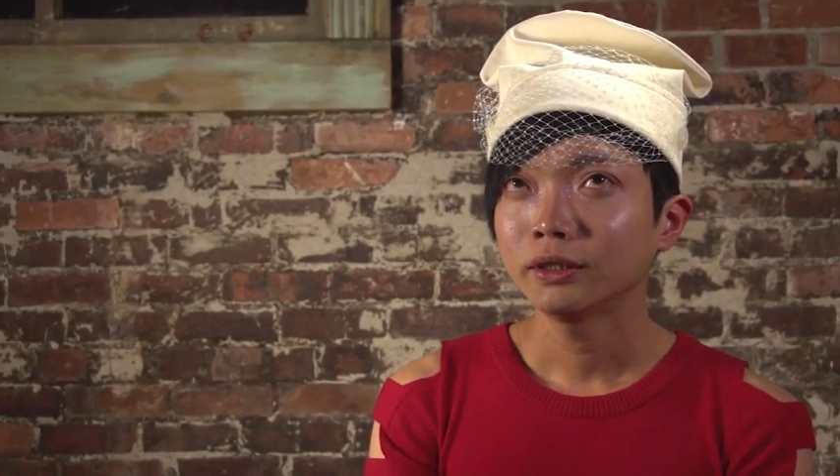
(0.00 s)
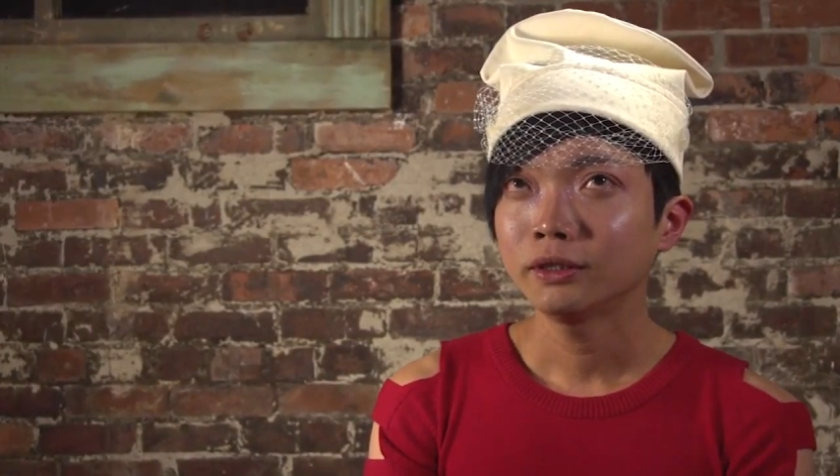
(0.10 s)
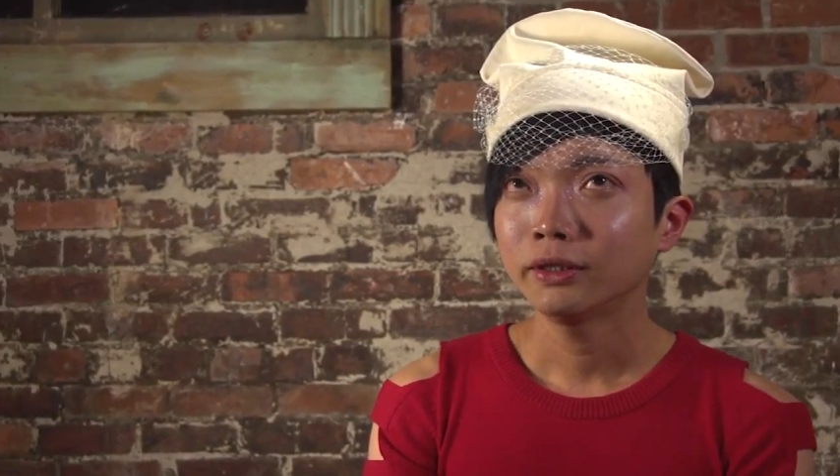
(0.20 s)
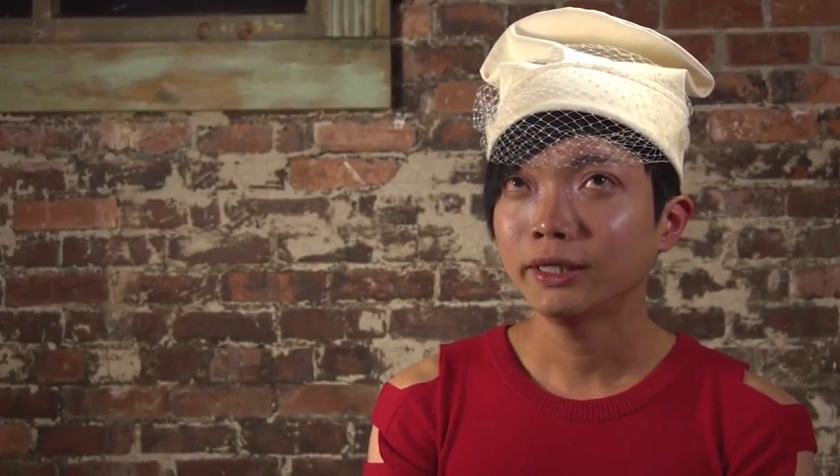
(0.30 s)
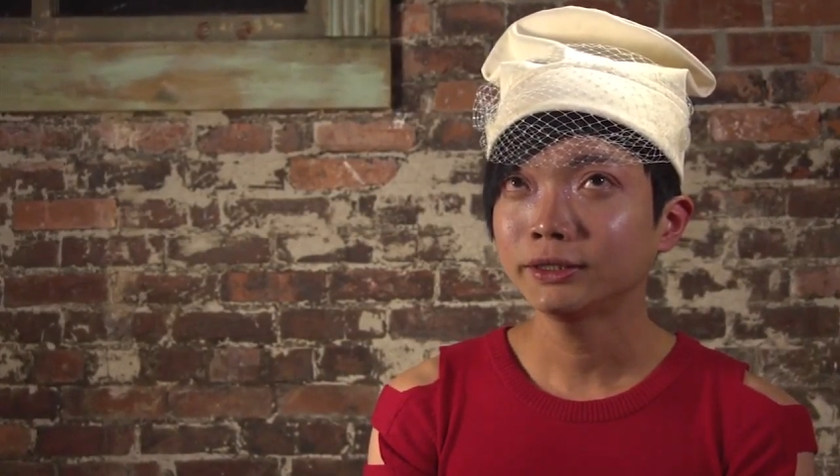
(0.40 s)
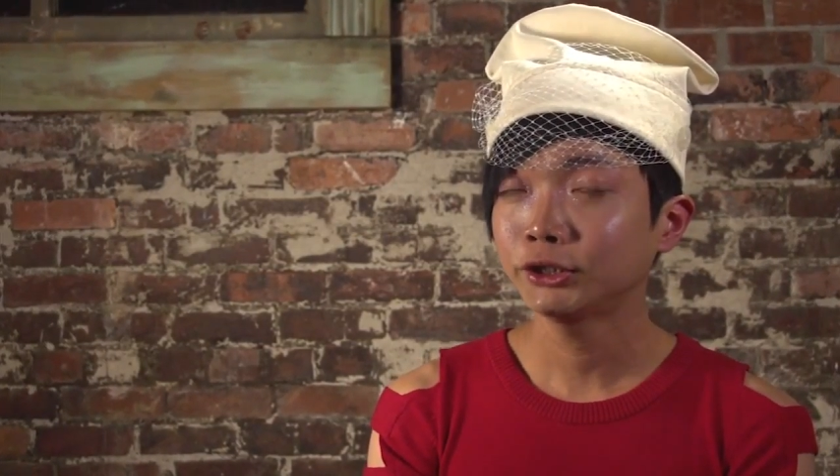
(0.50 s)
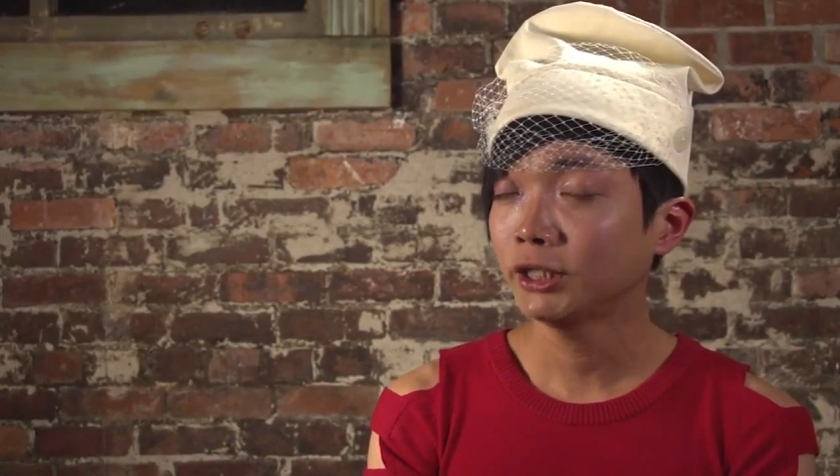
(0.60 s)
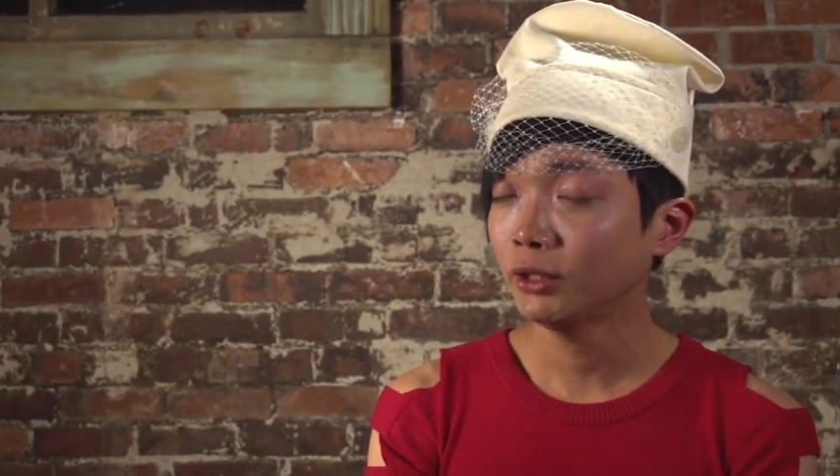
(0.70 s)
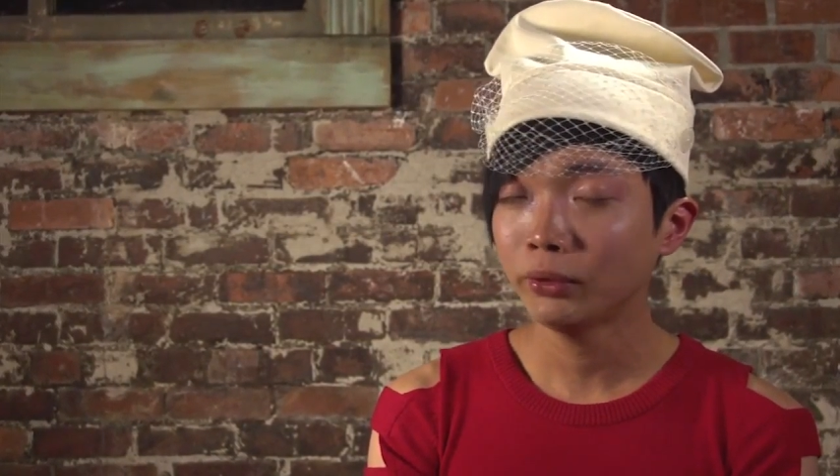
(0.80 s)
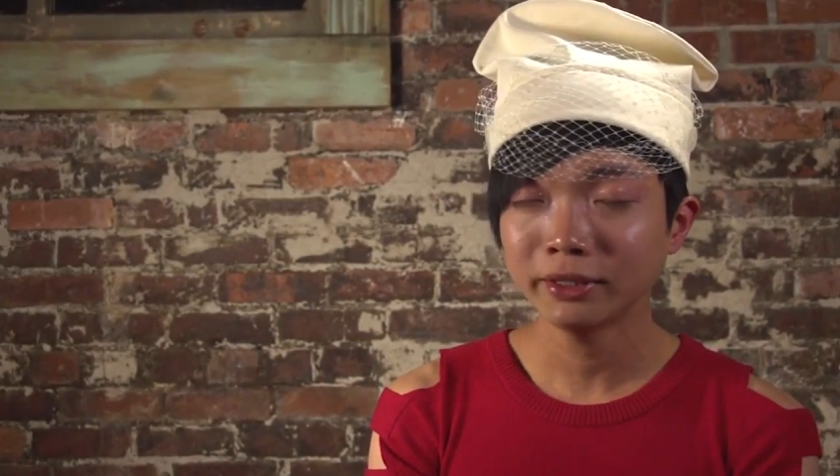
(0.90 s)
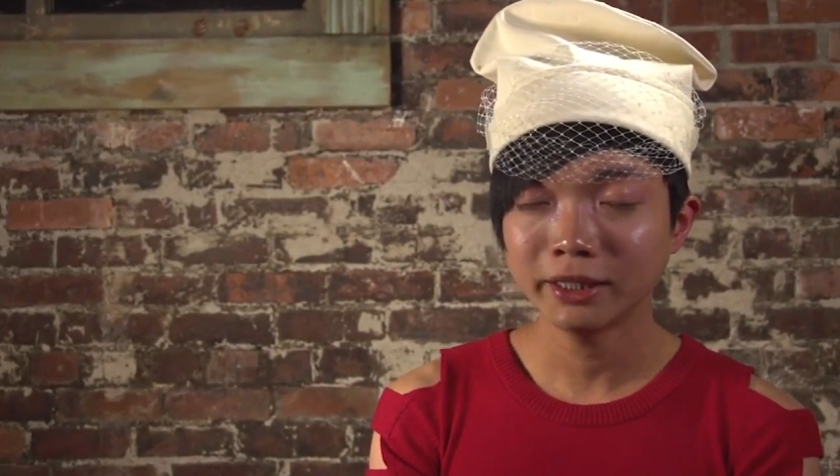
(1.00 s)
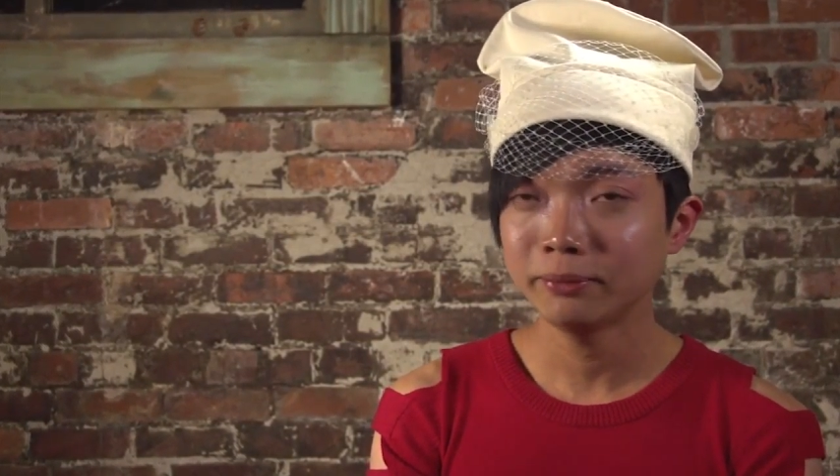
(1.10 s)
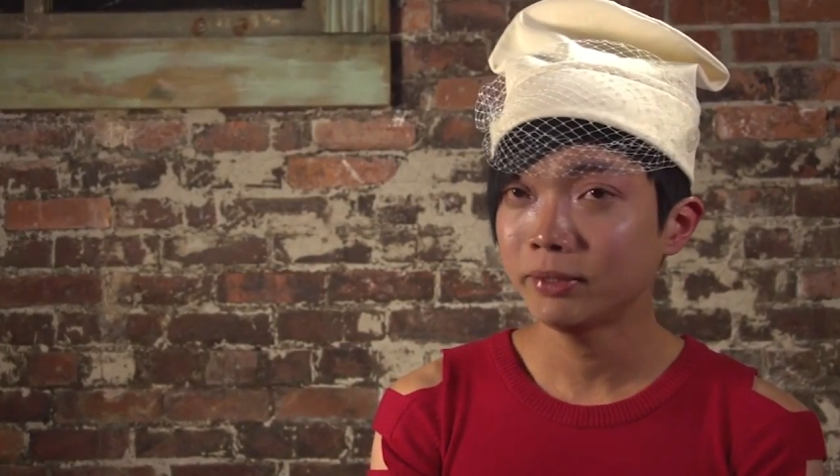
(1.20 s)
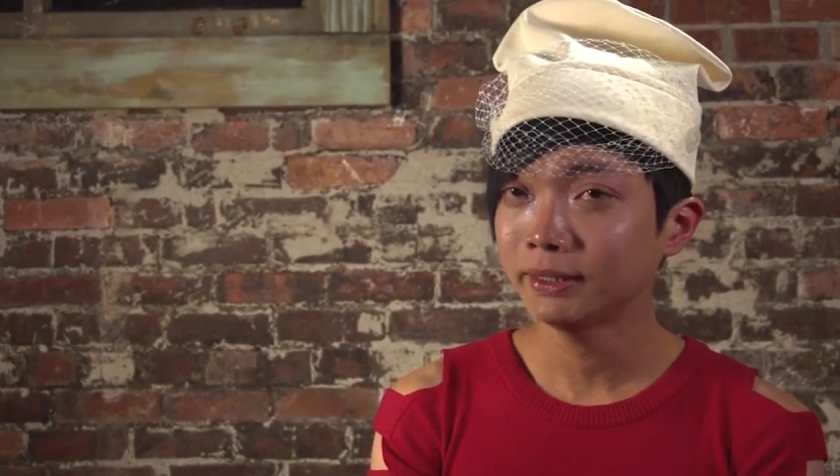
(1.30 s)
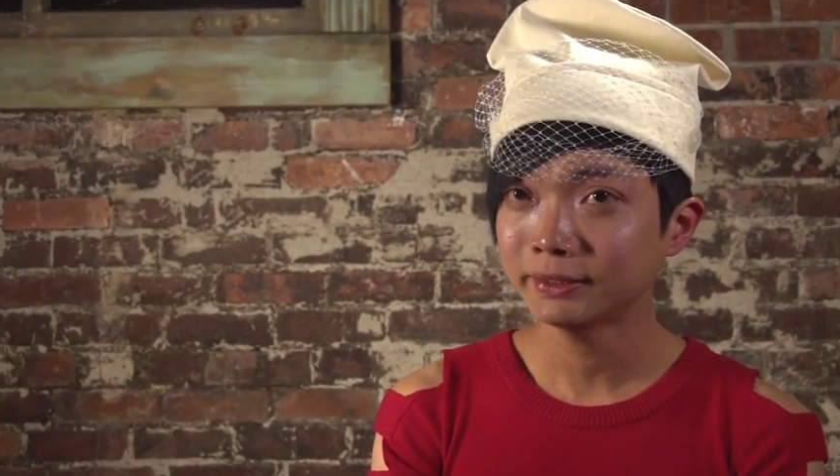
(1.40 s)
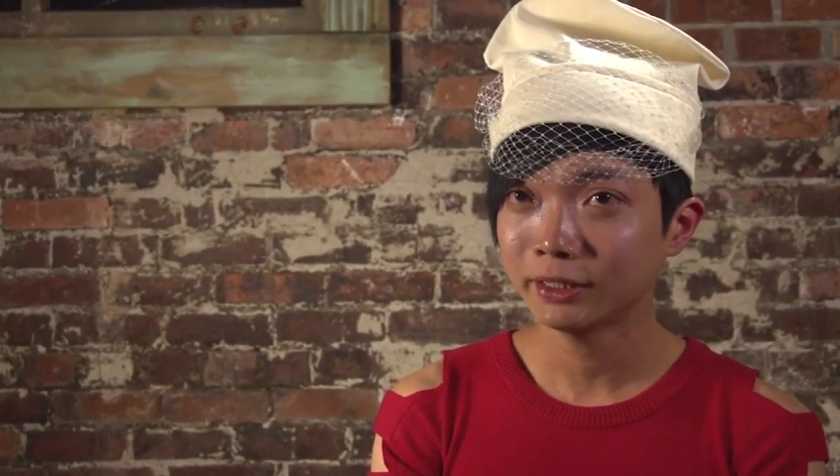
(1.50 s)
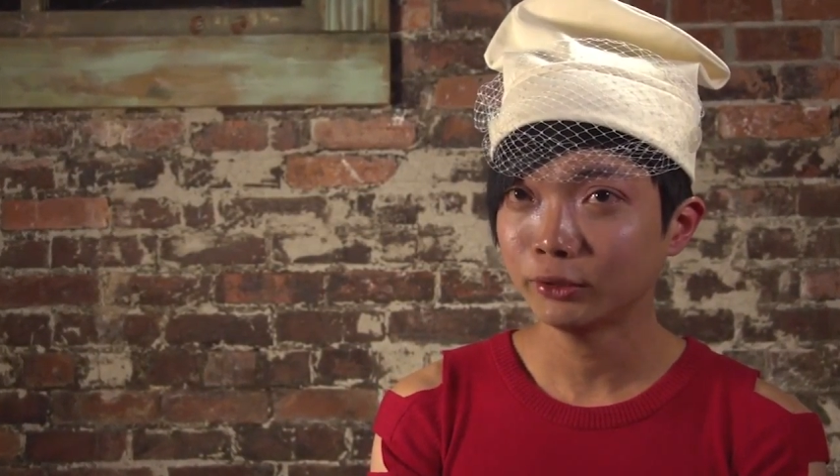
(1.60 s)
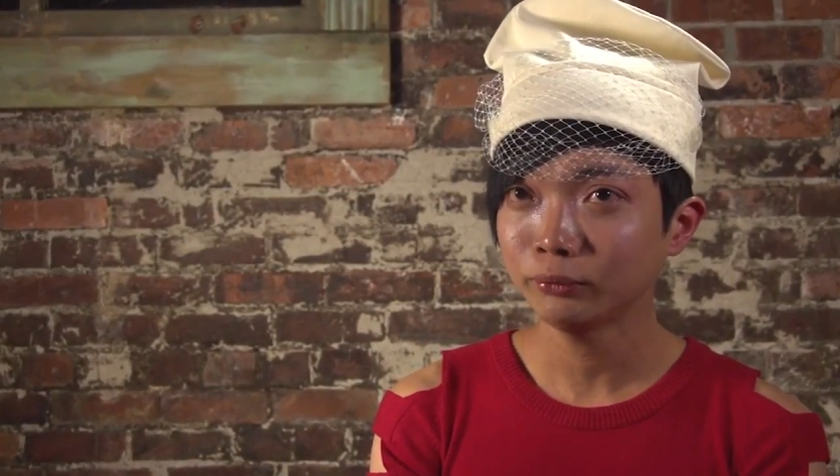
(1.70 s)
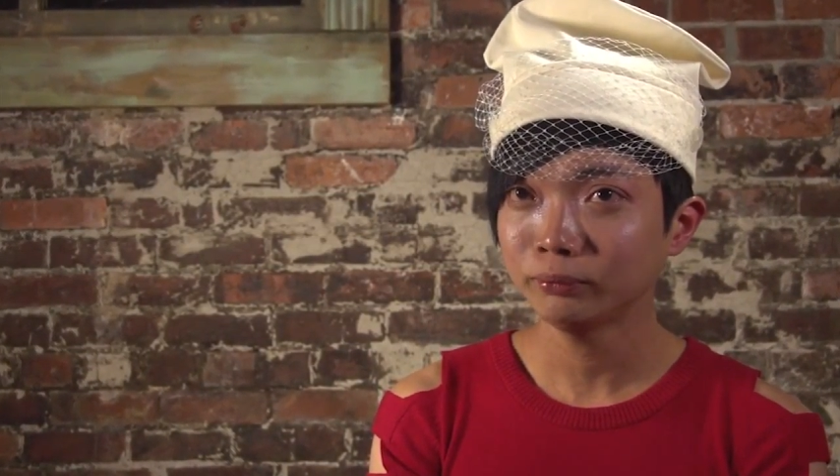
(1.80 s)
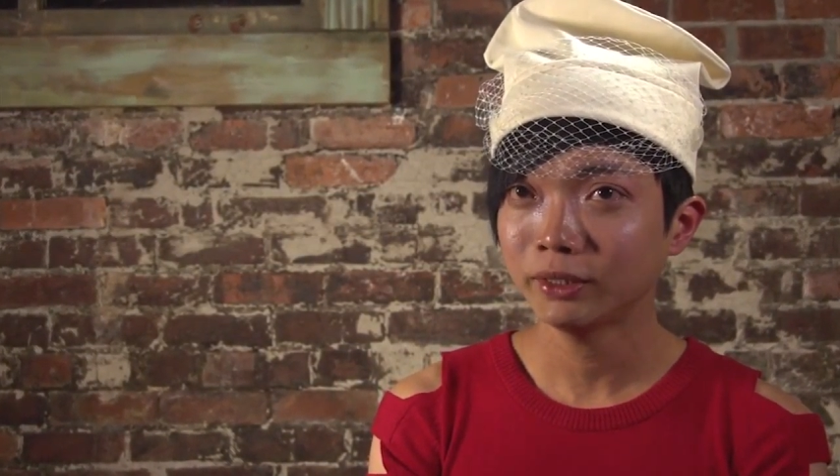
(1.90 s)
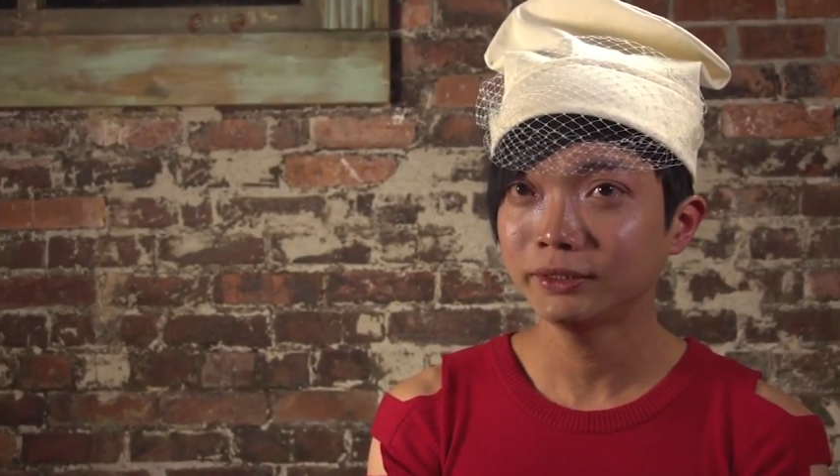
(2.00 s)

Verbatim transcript: uh, as shallow it may sound,